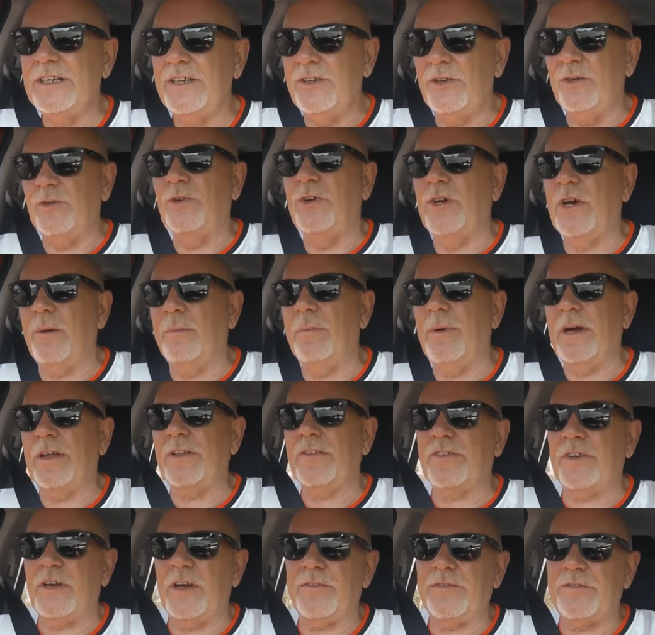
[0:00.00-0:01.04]
You can come back
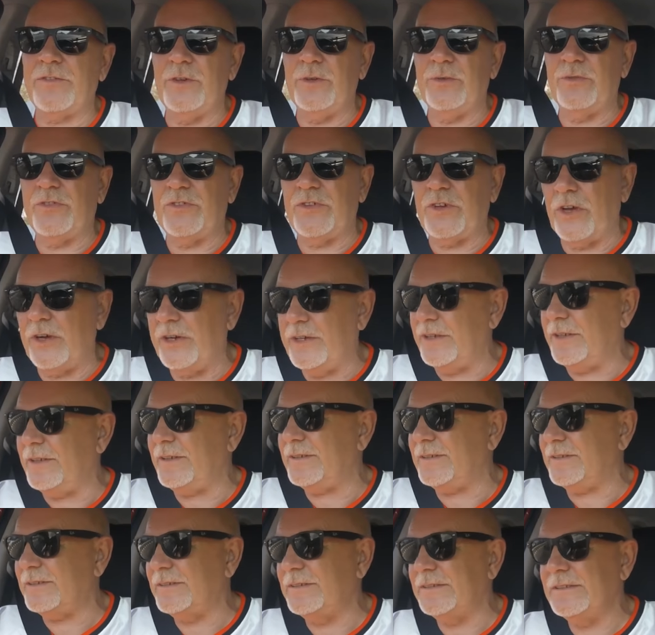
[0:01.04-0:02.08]
this afternoon, sign it,
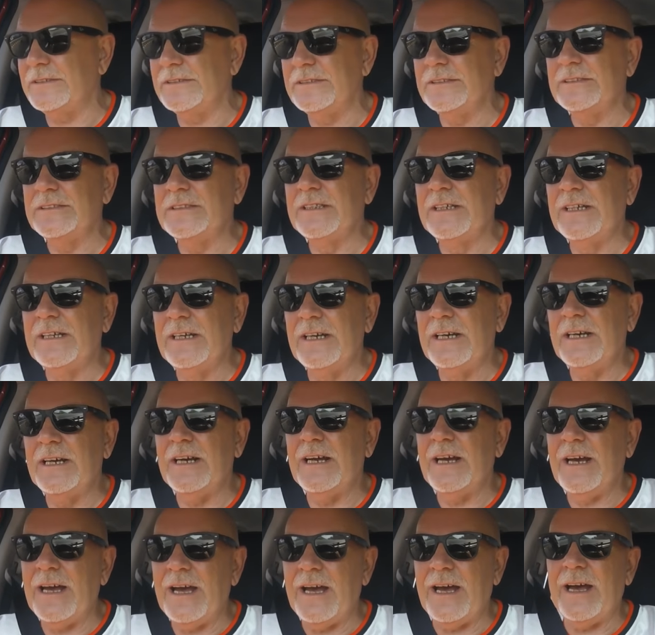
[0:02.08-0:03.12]

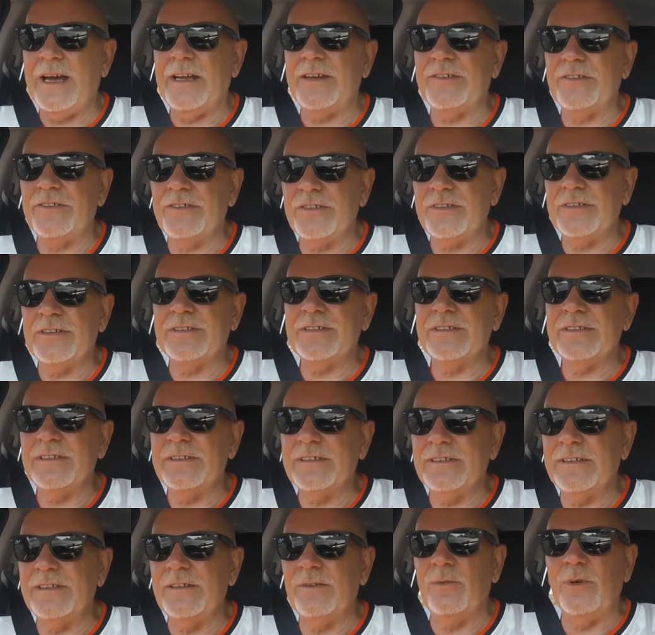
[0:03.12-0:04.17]

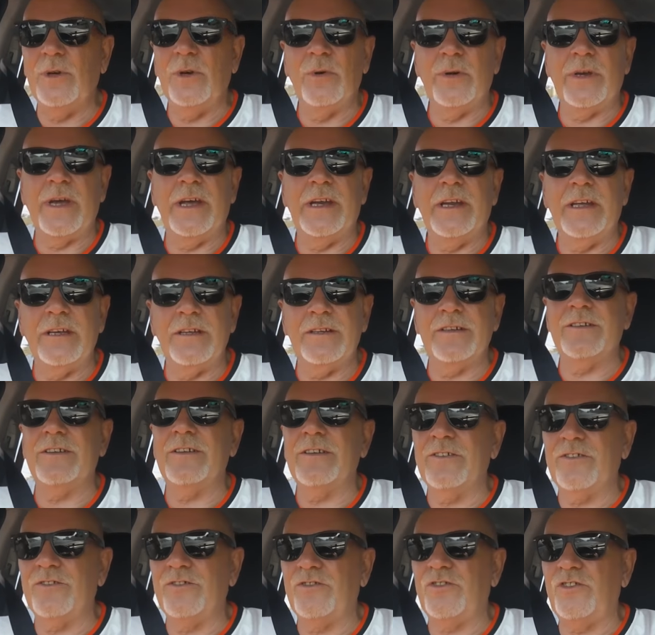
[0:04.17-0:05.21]
and we'll get it
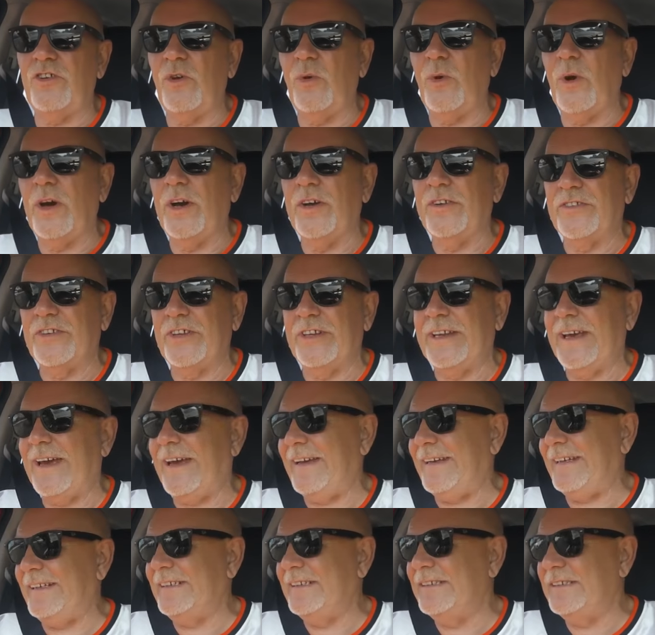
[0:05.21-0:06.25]
to her
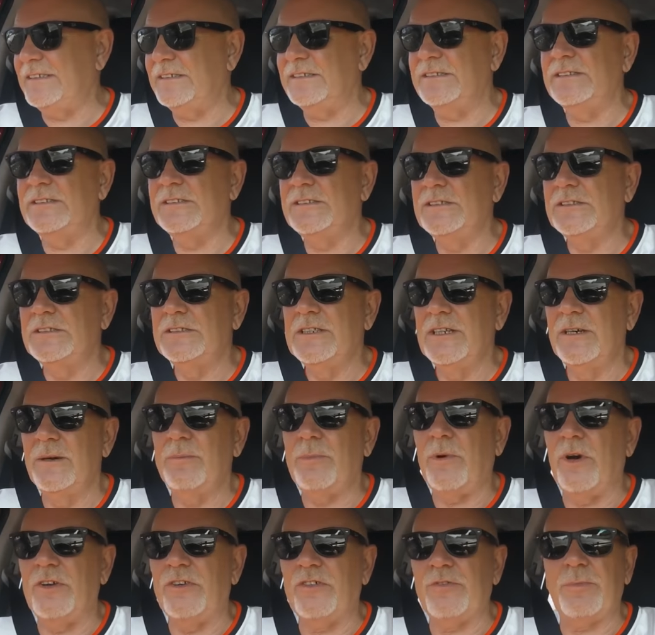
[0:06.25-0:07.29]
today
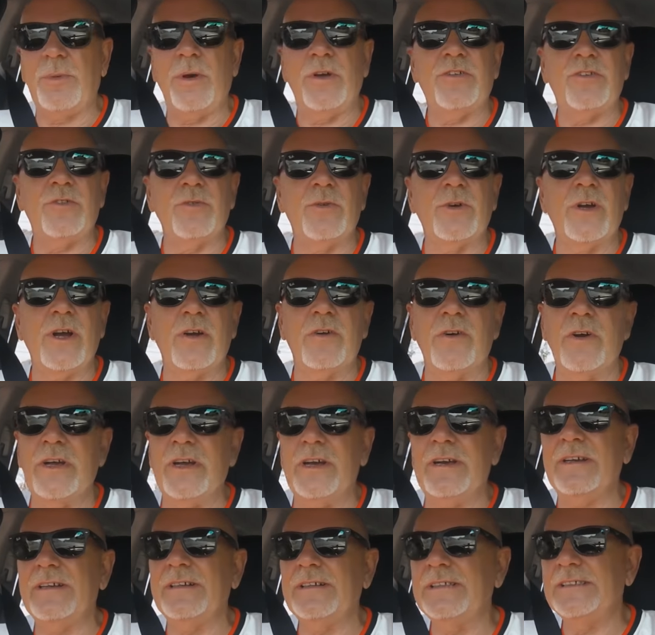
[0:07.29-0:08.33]
by special
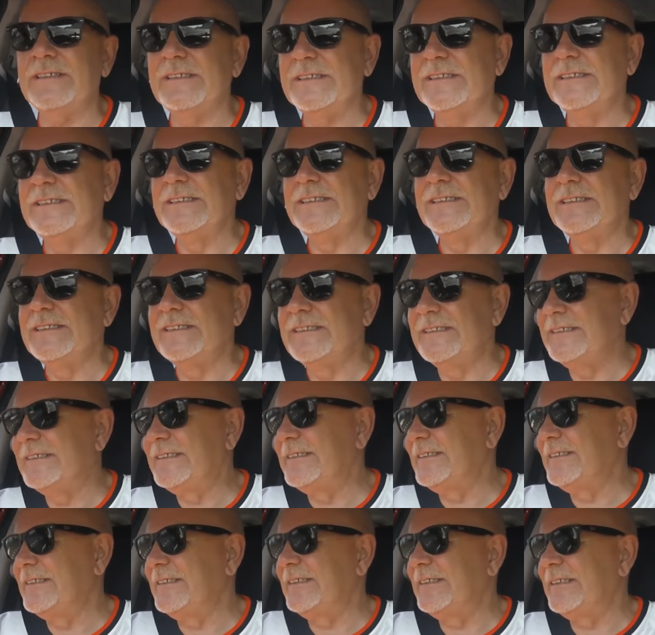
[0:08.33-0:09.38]
courier,
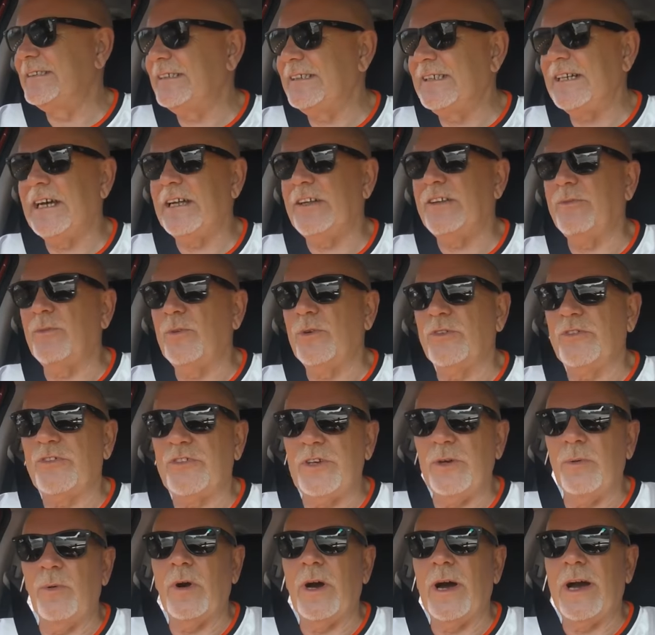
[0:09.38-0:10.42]
and we'll
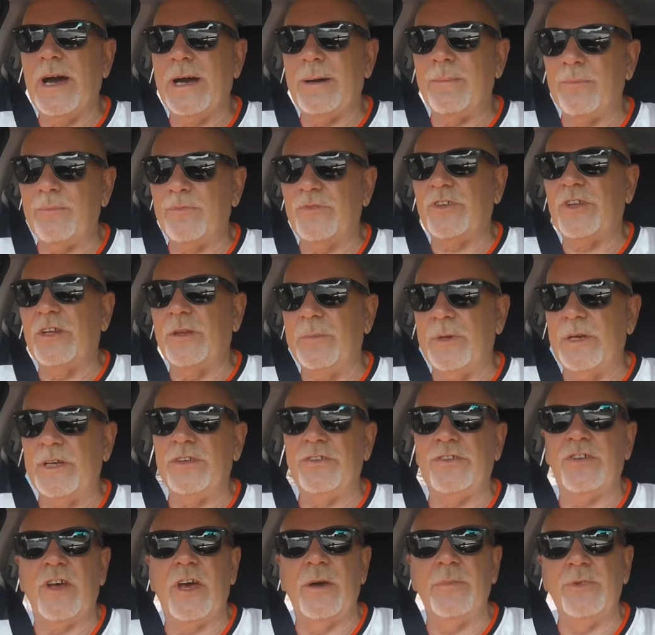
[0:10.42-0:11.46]
see what happens. In the
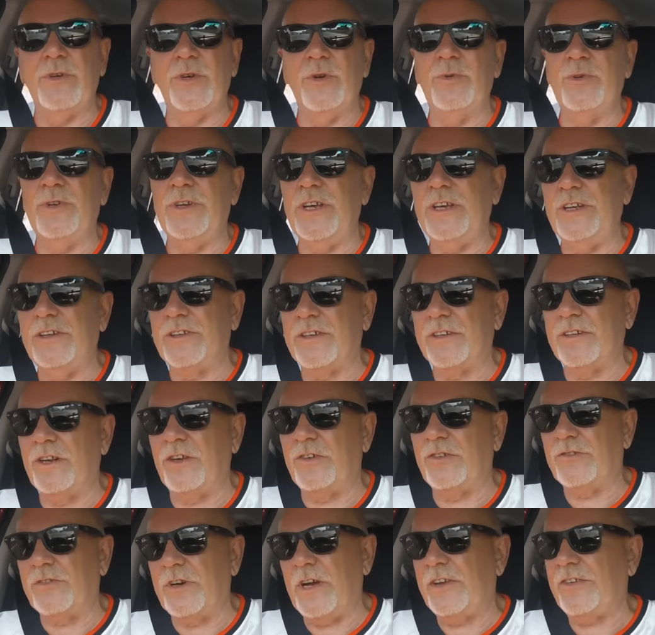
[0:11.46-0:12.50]
meantime, you need an
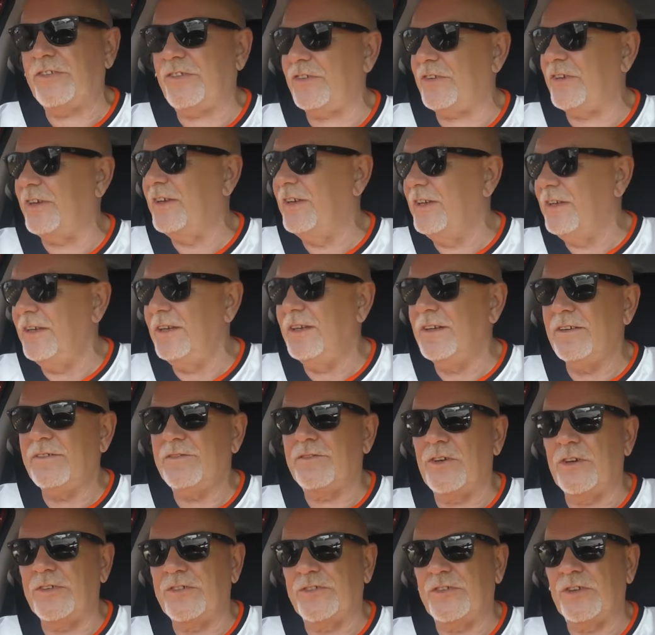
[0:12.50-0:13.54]
address
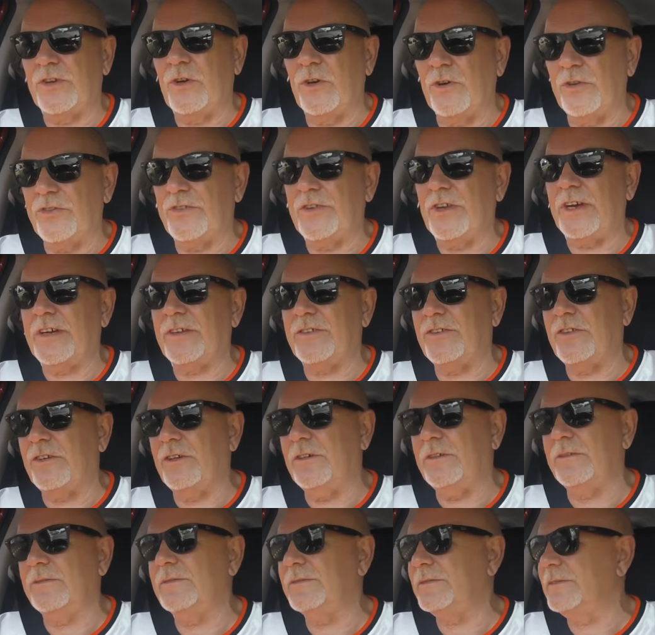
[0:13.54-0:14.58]
for us to contact
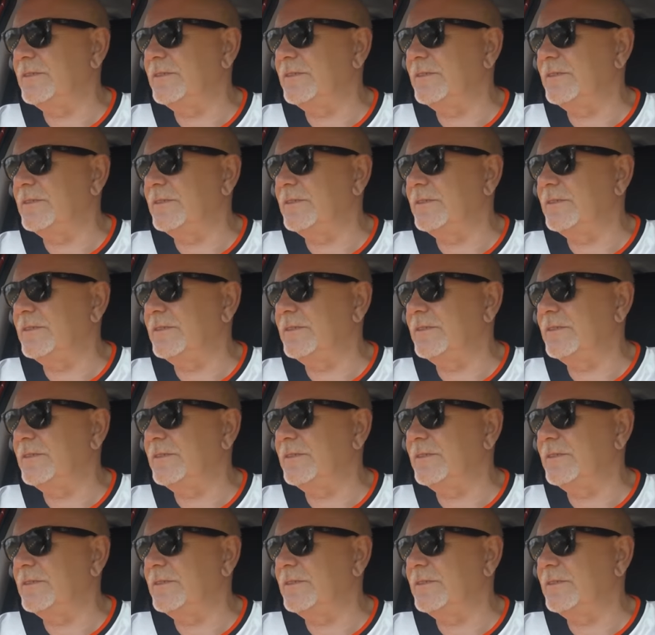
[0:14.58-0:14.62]
you,